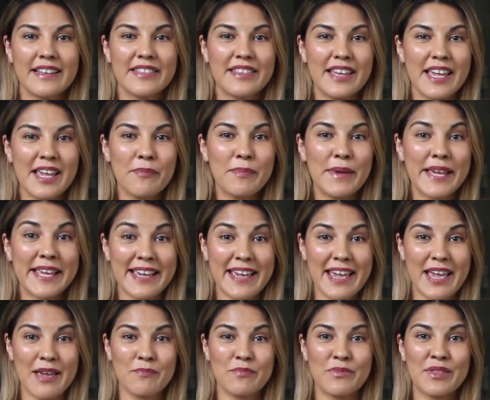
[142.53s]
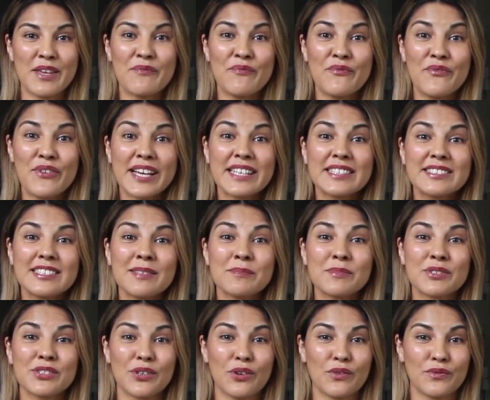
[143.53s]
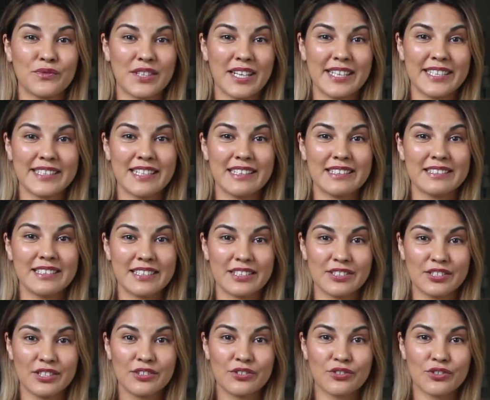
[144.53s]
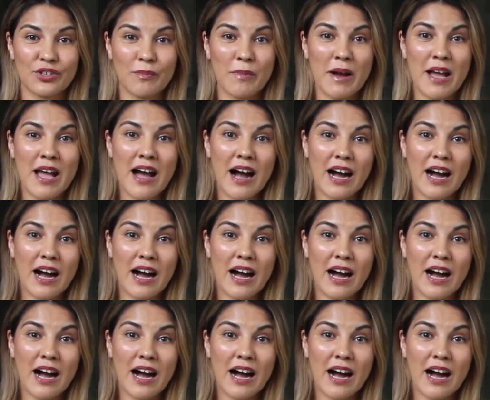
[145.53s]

They became the victims of Titanic Syndrome,